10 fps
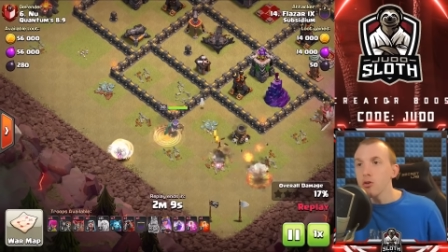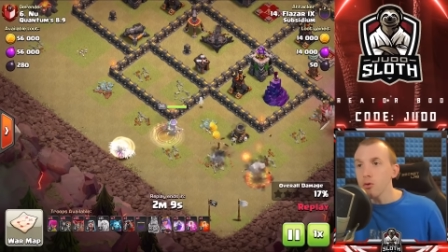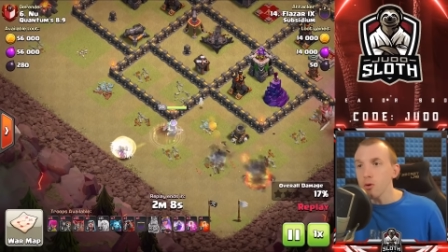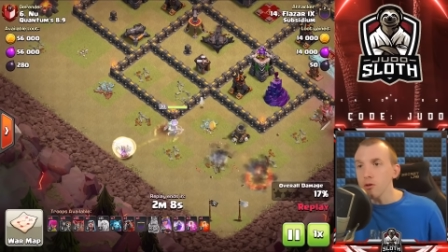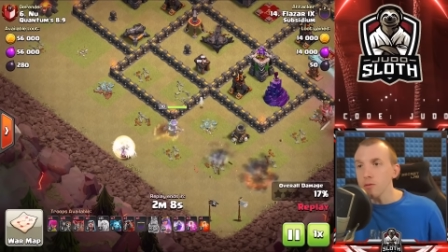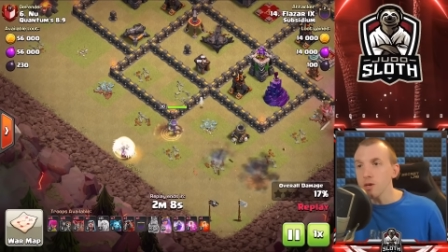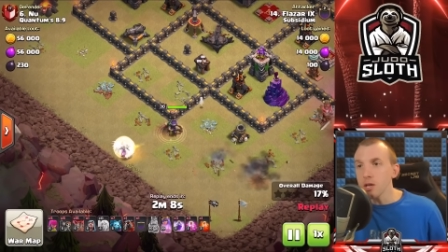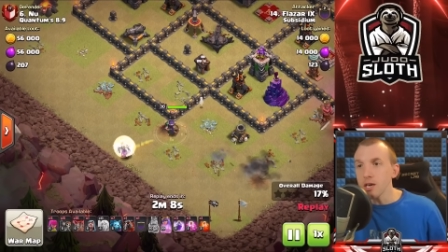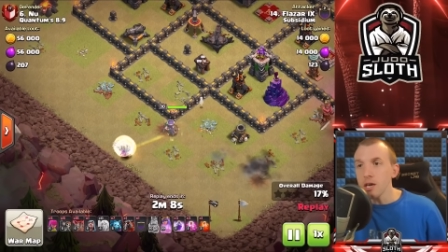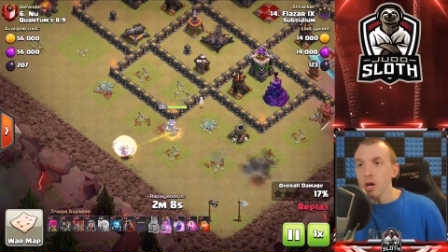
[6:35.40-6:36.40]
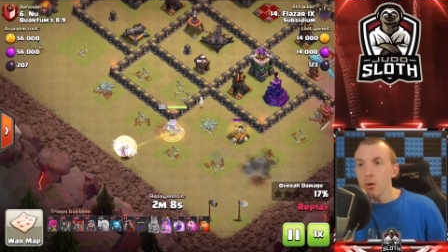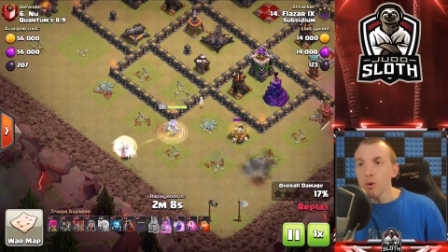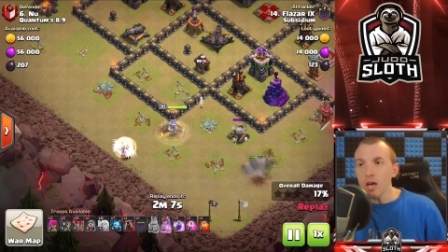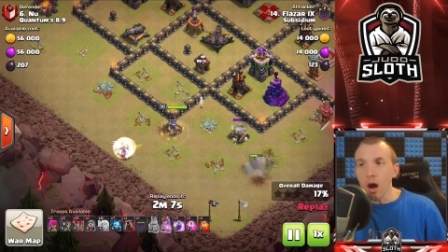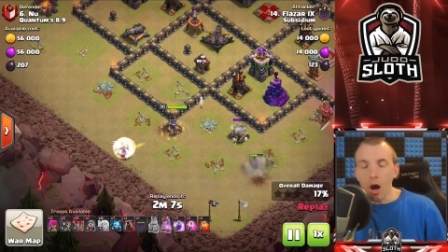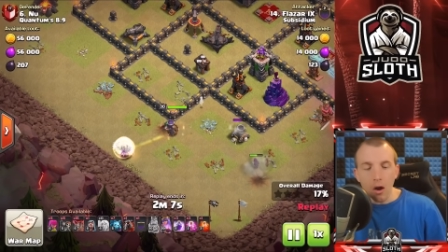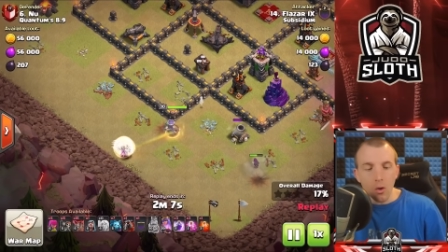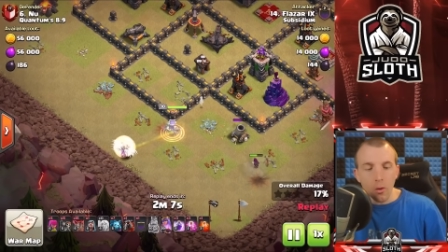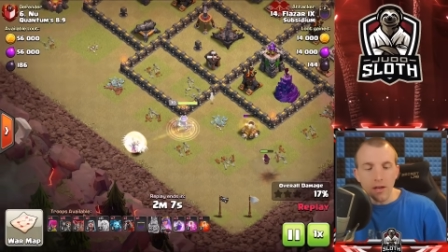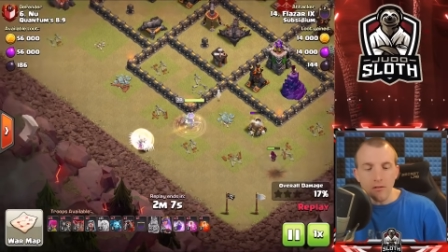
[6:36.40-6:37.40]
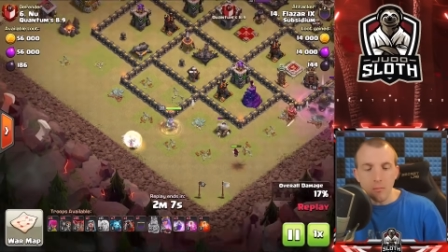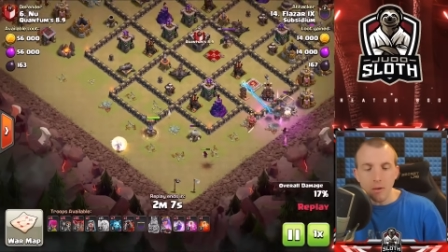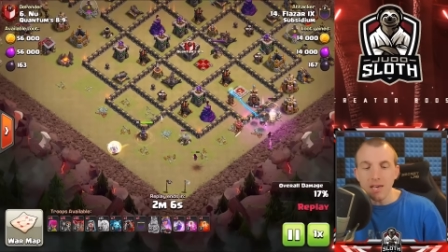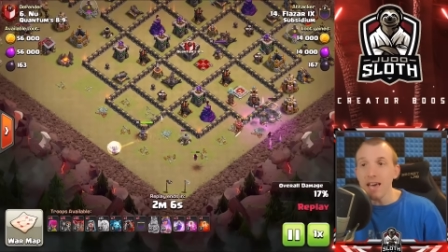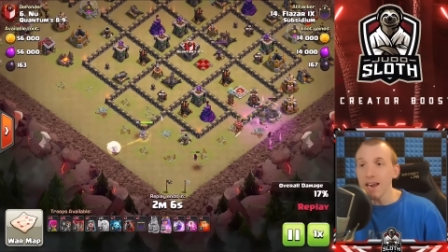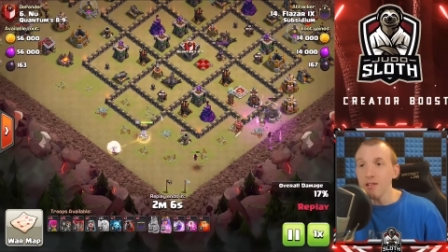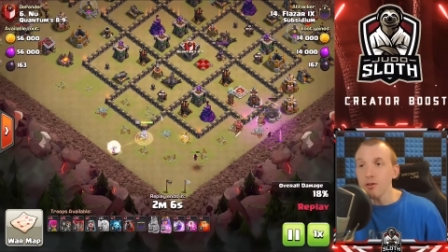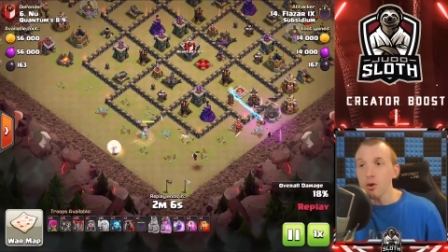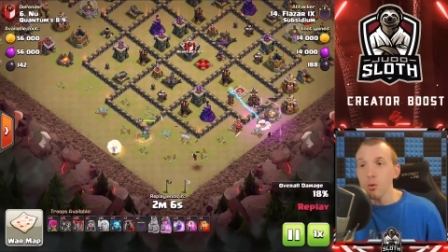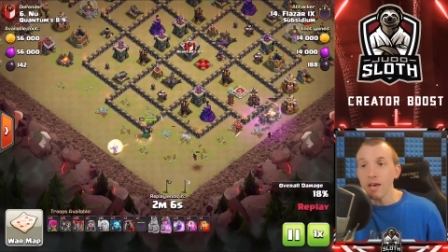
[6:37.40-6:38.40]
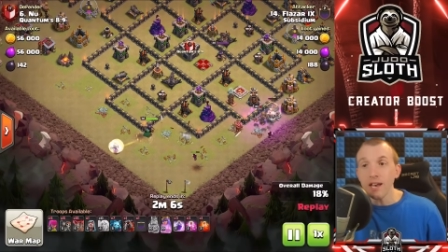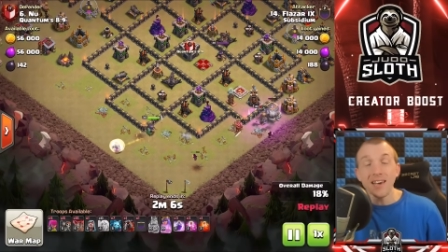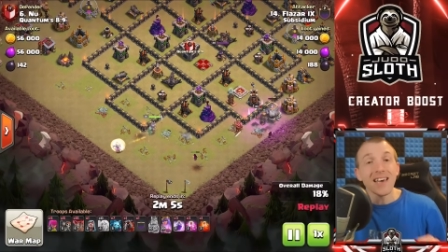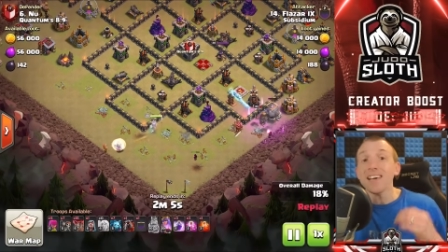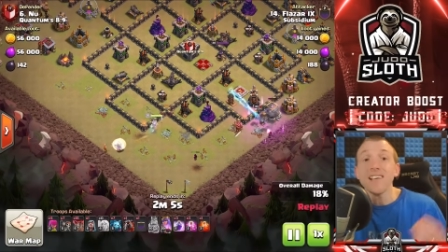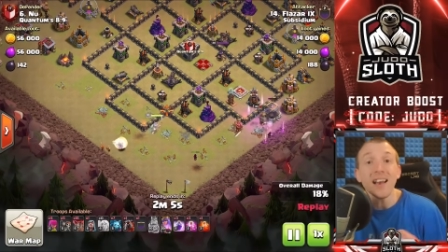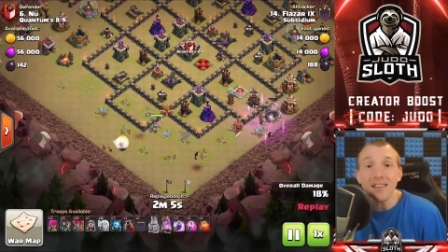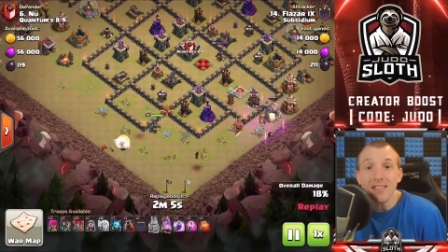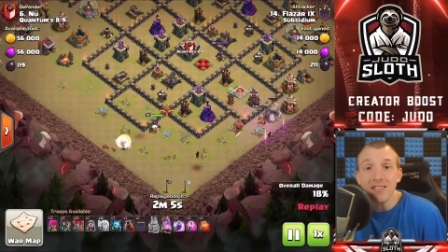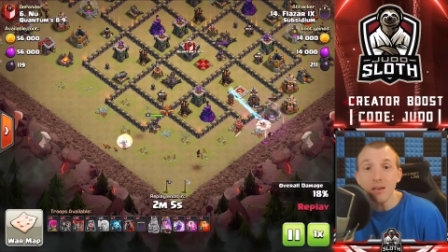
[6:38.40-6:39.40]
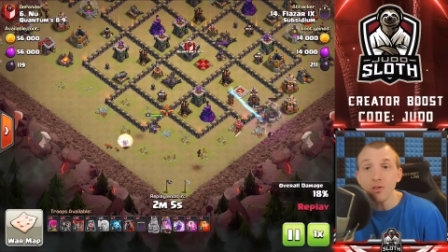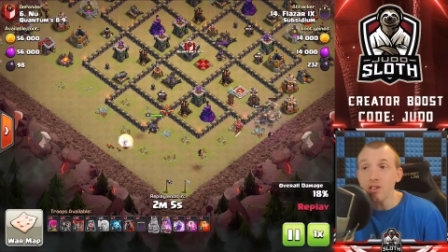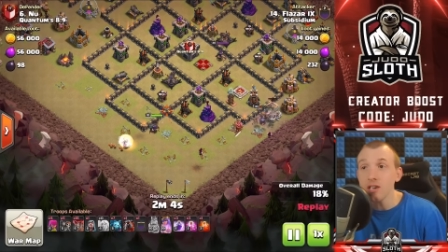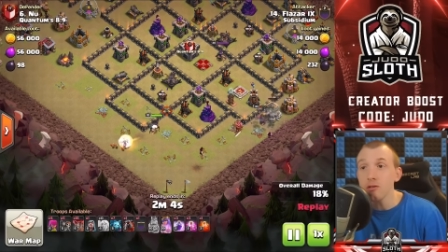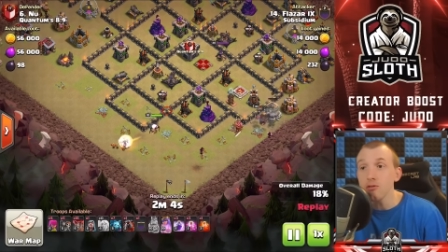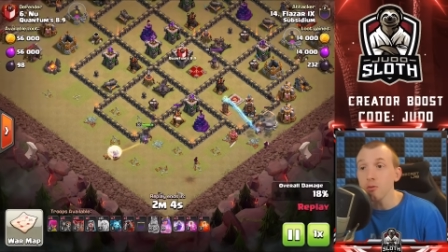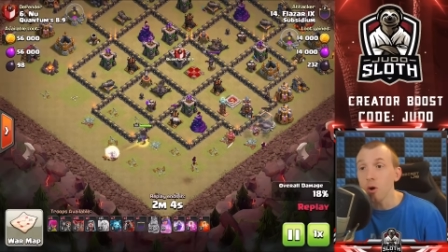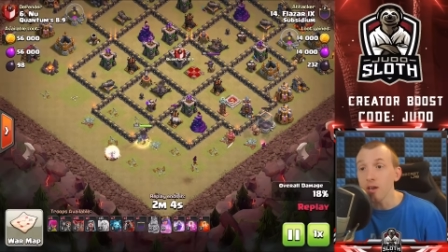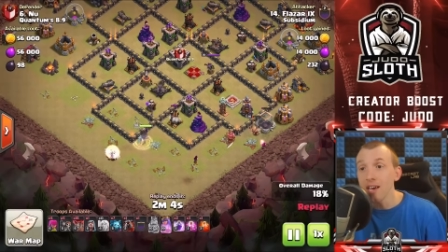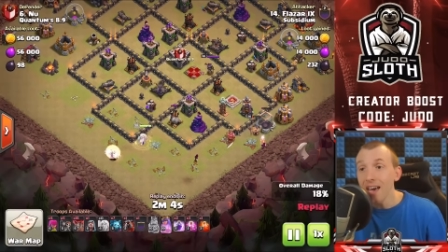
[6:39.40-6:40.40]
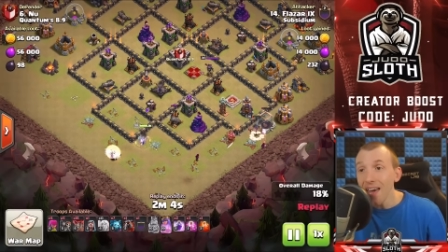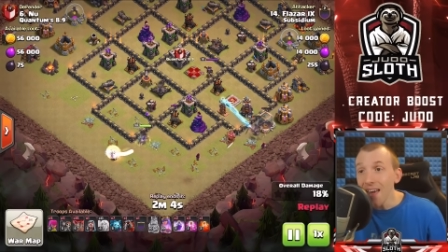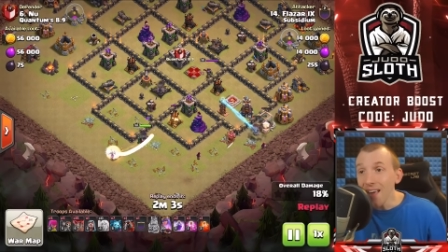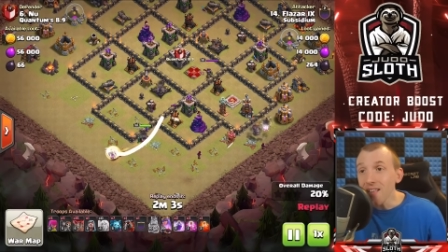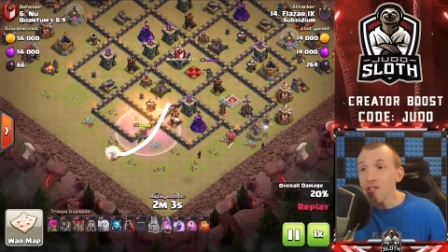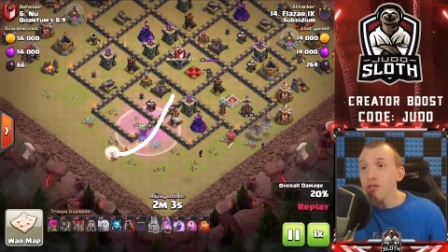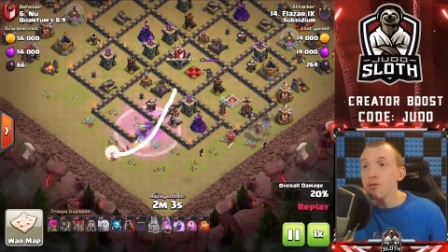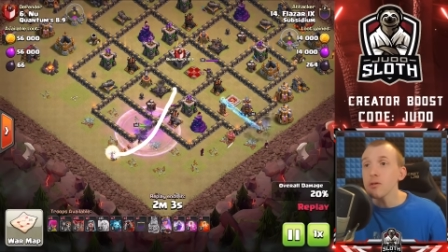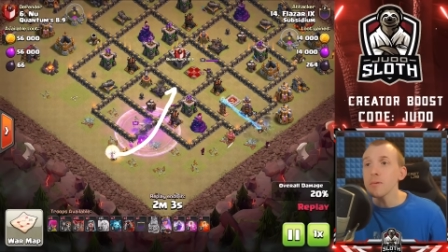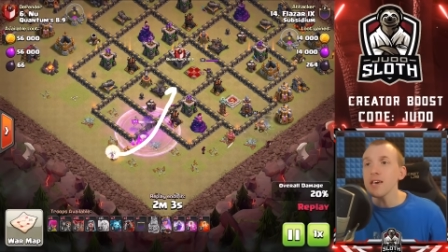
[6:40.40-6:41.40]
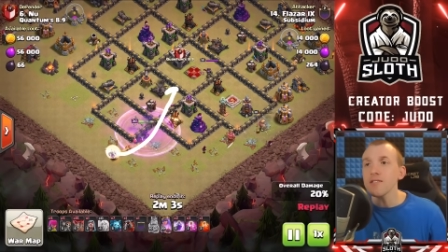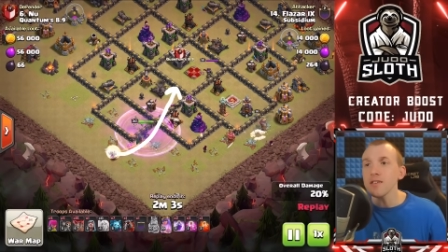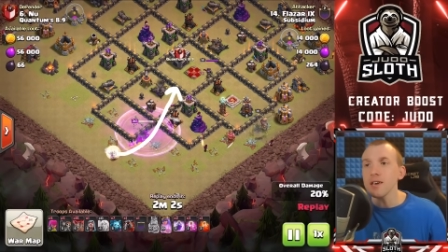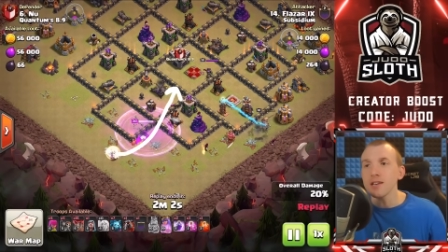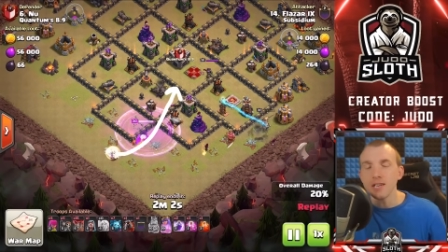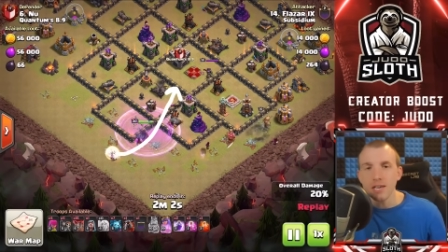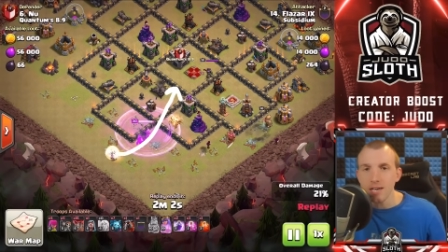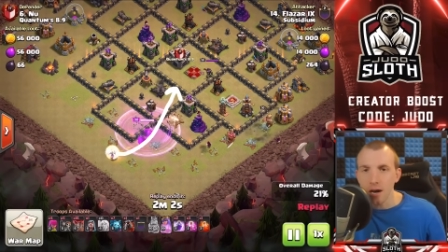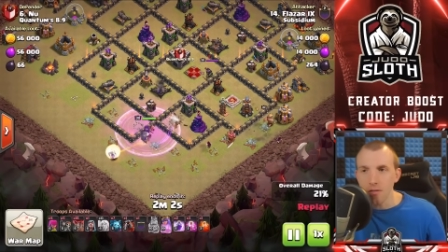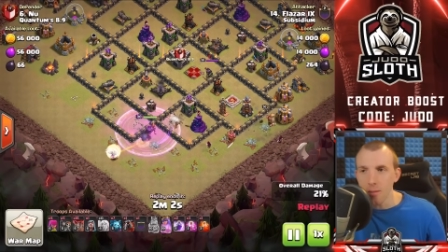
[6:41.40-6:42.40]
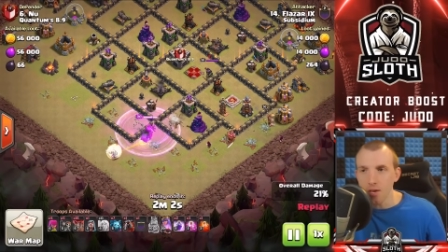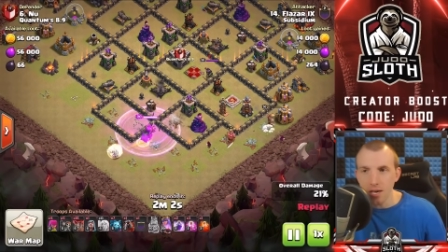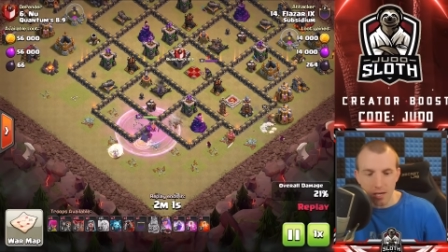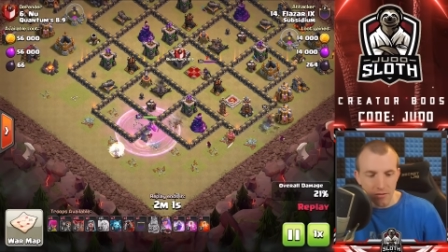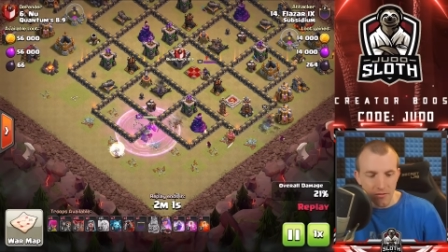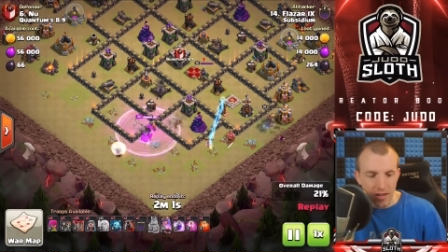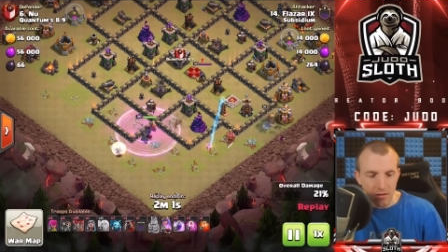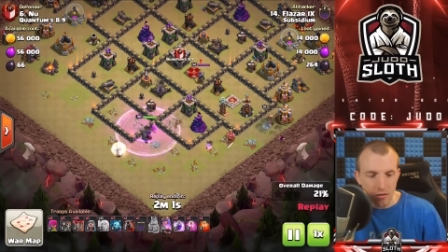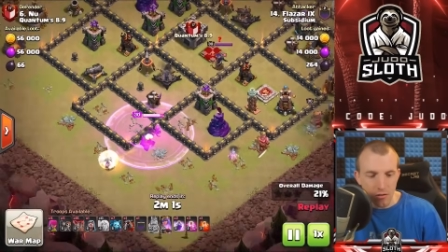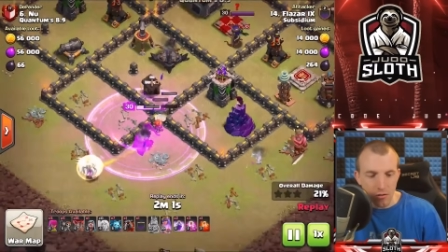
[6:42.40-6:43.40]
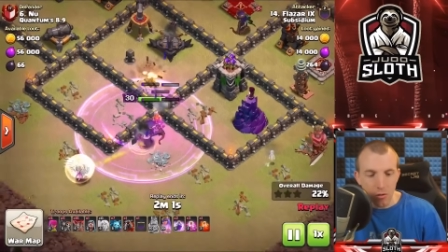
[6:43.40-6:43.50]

So ultimately, we are going to be getting the queen exactly the same as the kill squad into the base here to take out them key defenses.